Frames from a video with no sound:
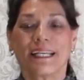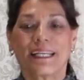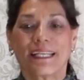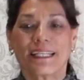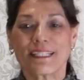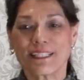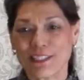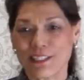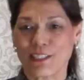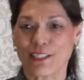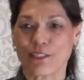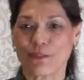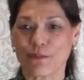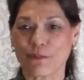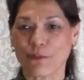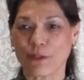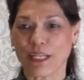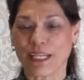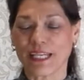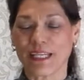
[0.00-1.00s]
instant
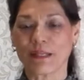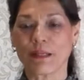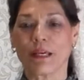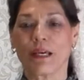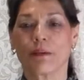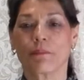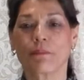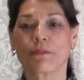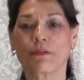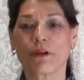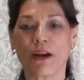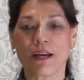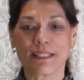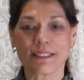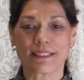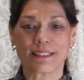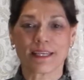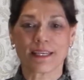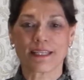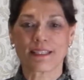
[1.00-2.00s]
read
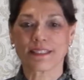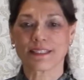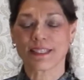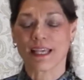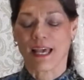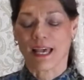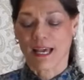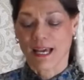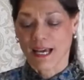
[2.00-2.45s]
process.